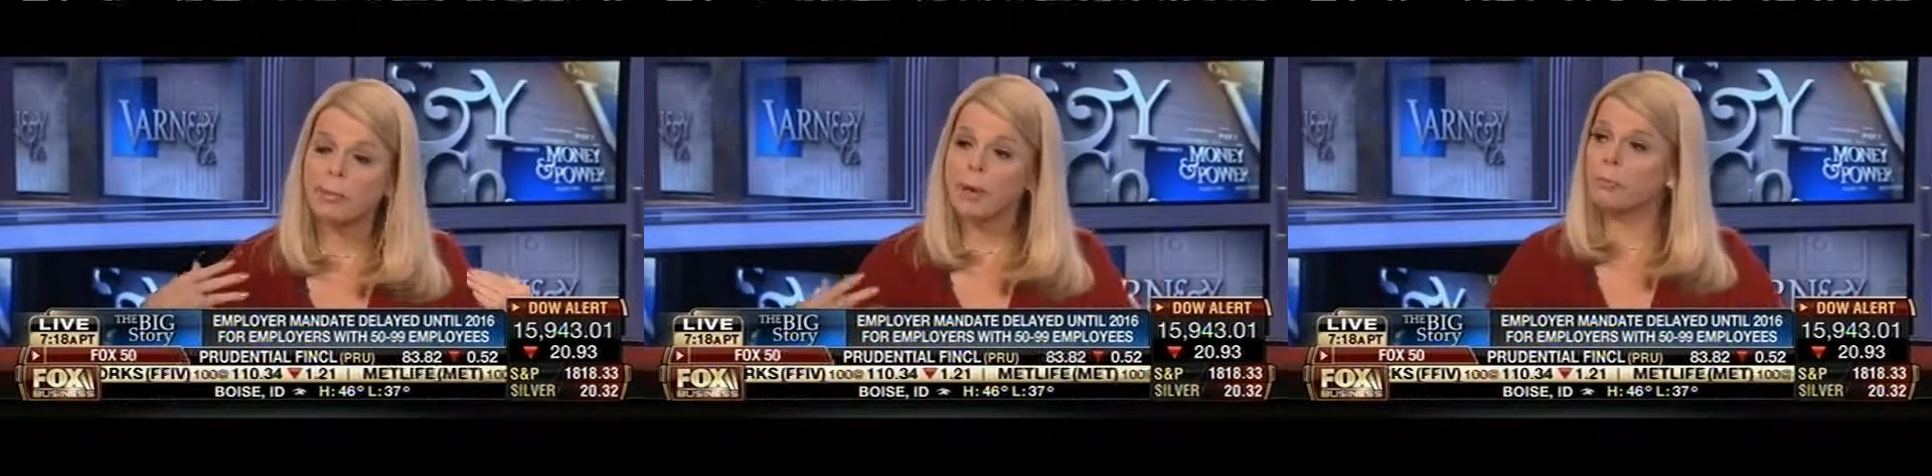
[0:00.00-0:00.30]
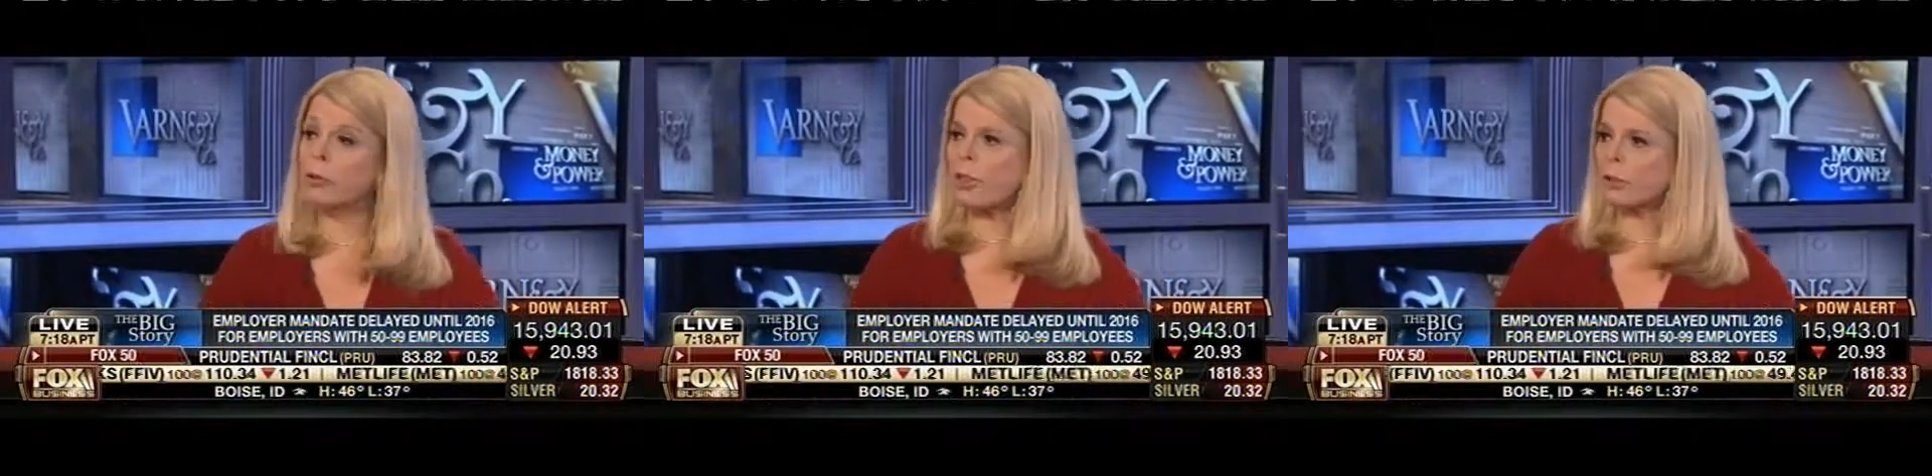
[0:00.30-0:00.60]
Big
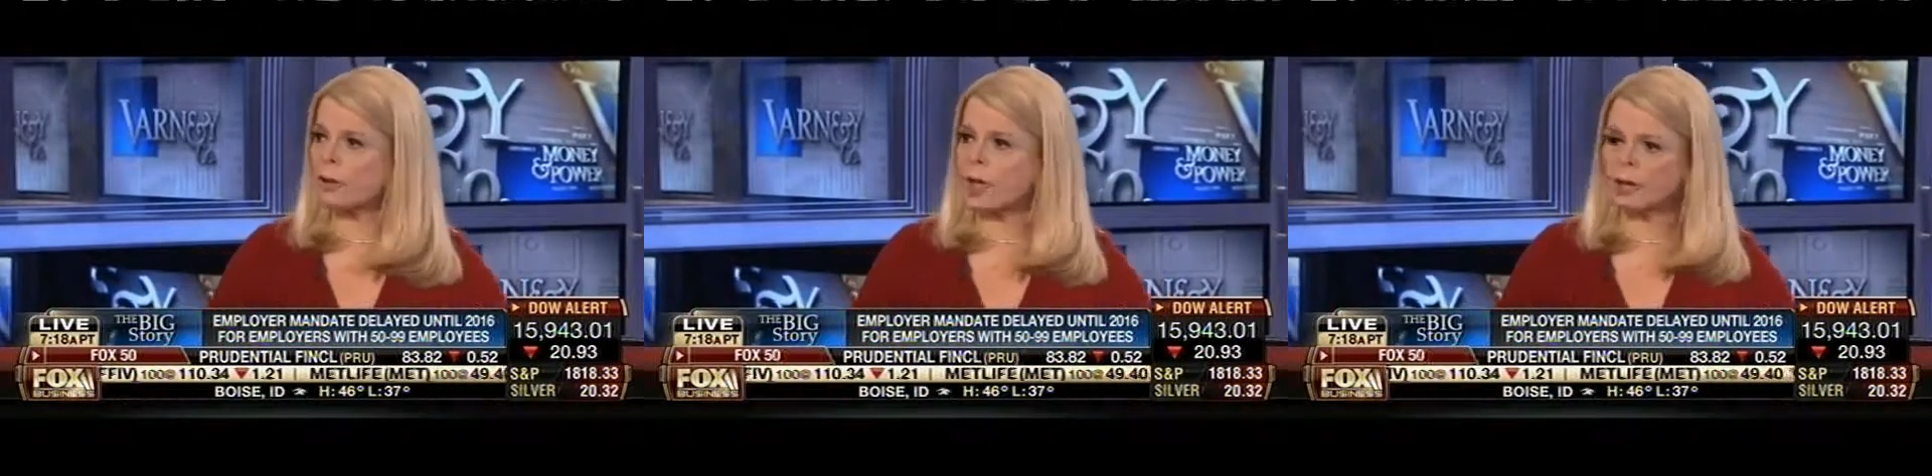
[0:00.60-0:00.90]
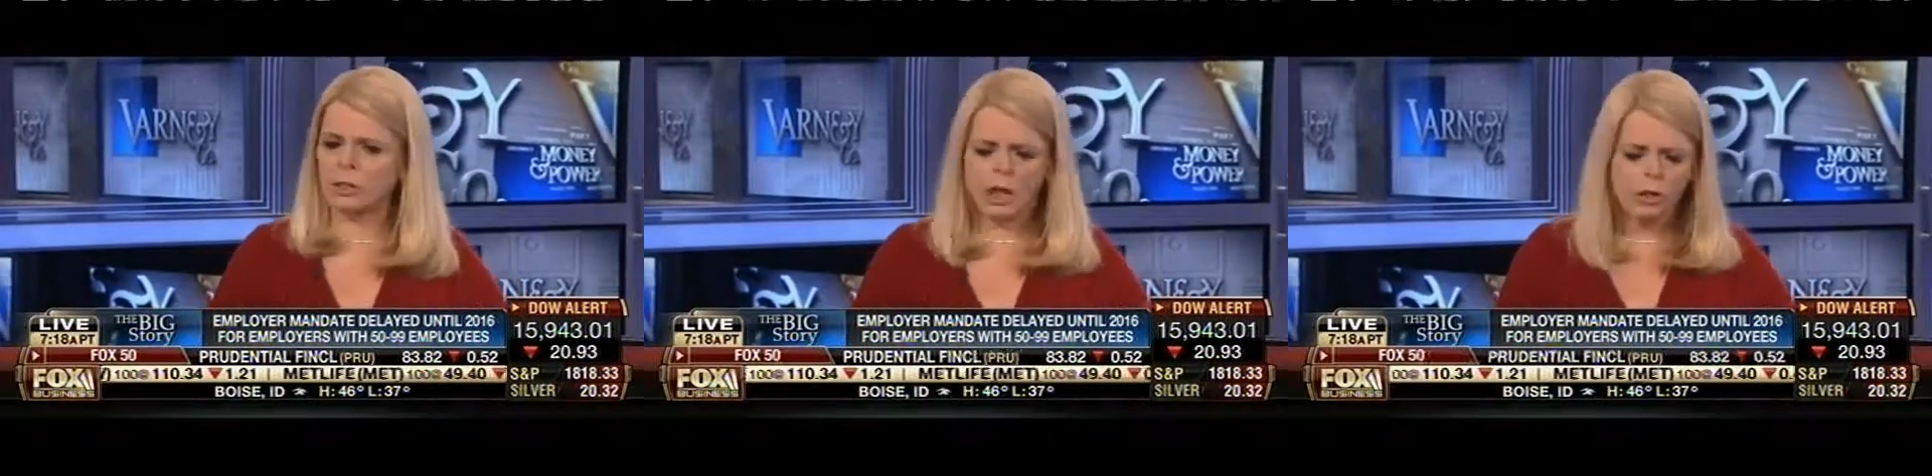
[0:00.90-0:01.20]
Brother
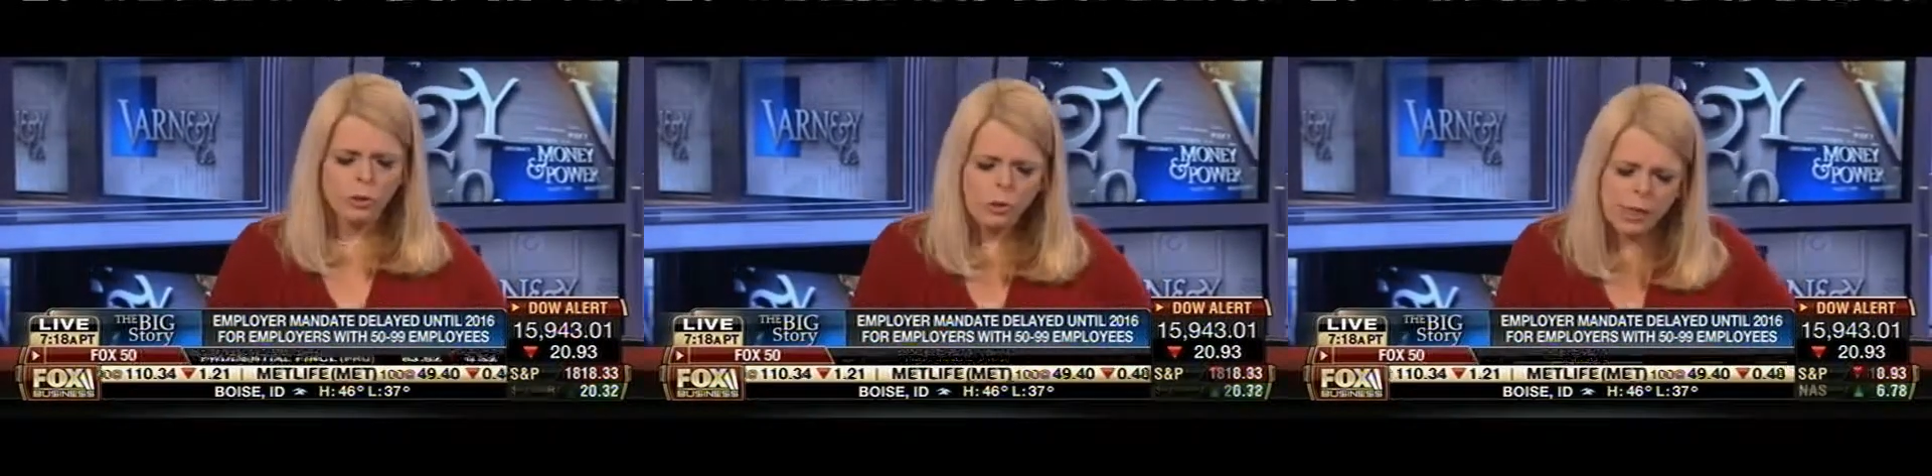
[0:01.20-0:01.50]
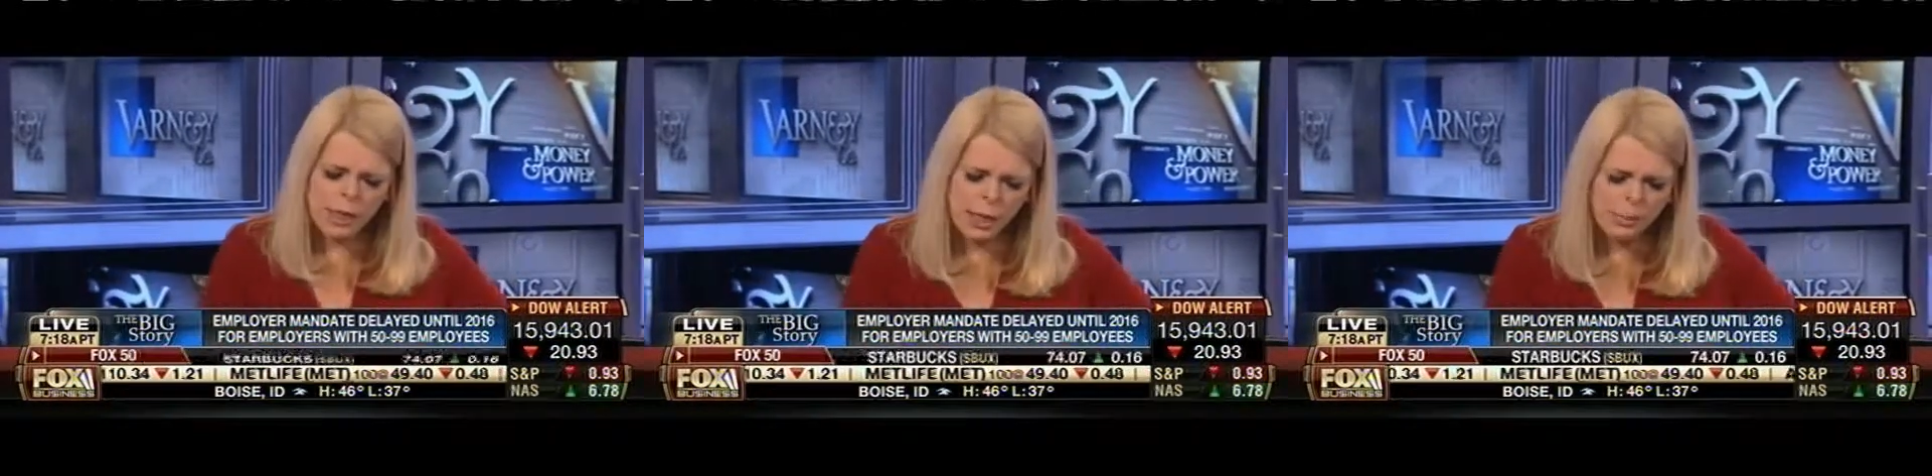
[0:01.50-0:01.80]
in to
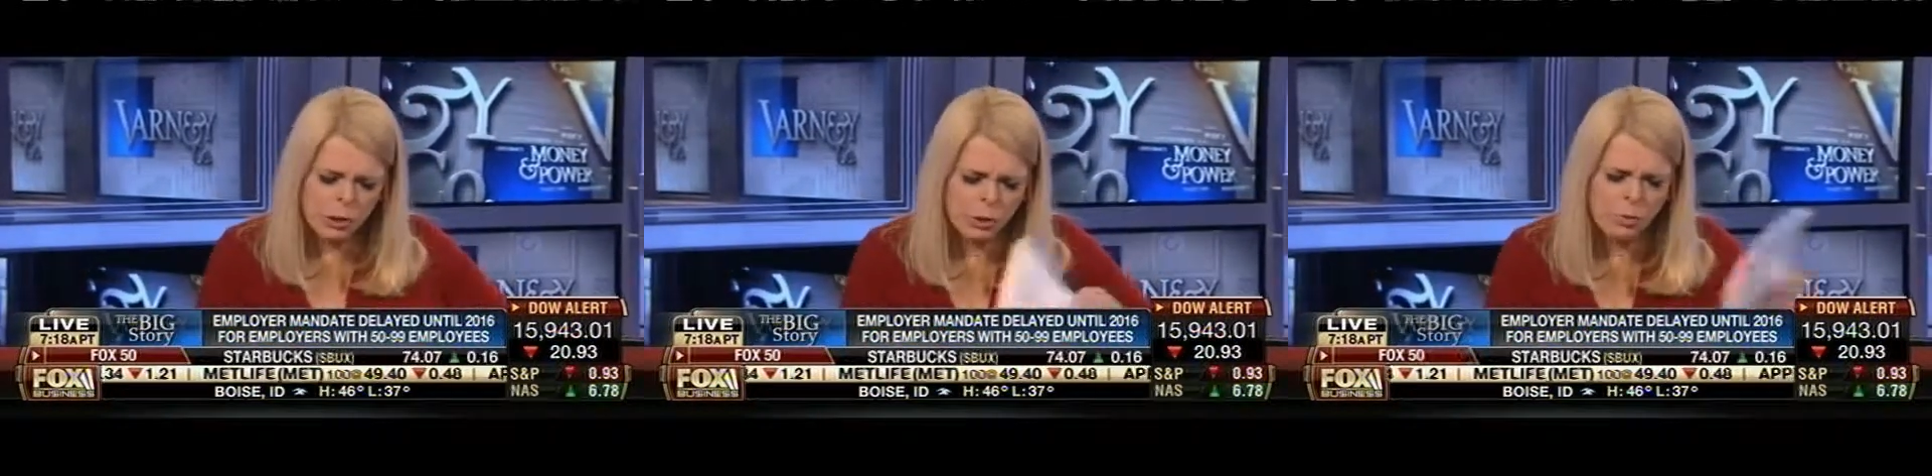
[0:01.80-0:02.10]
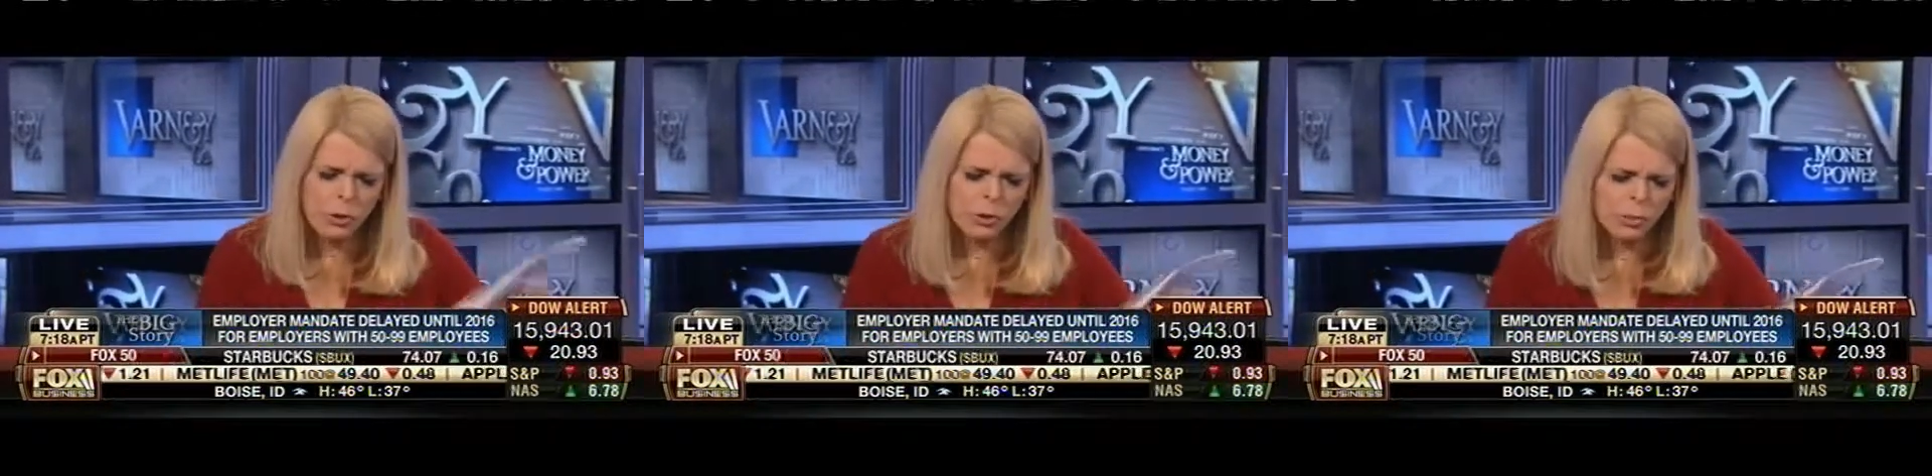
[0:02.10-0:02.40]
examine your
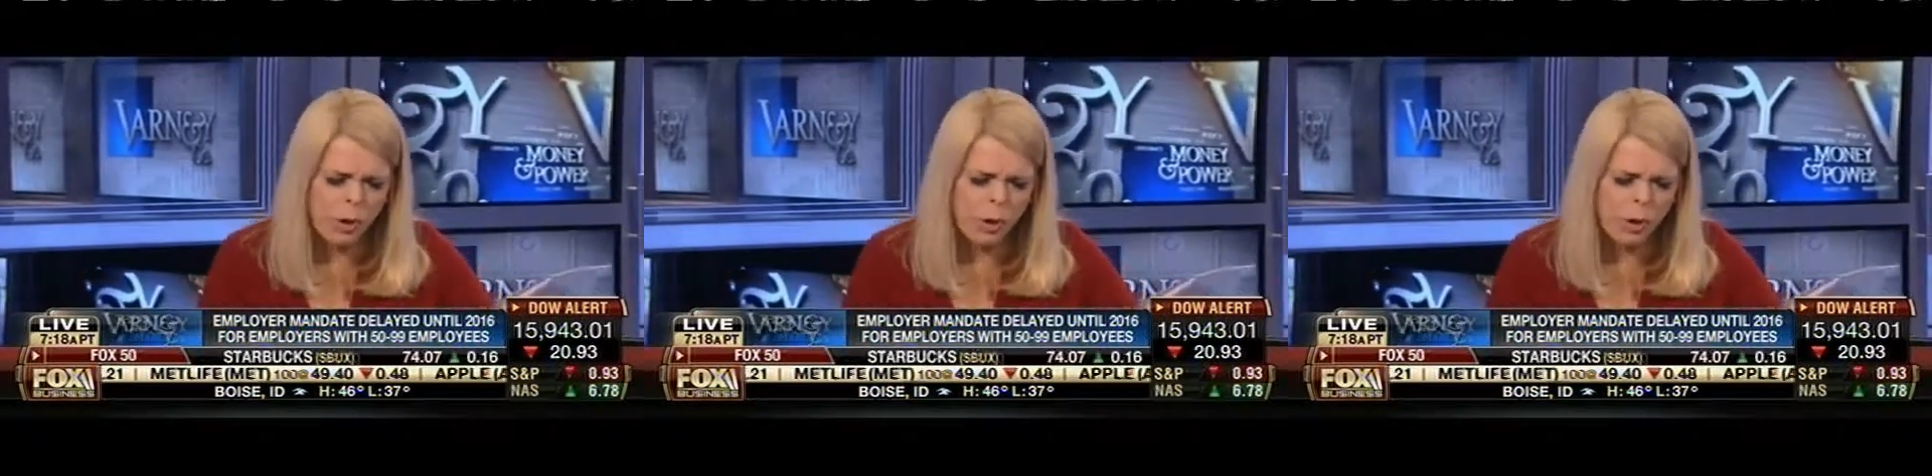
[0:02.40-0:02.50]
books.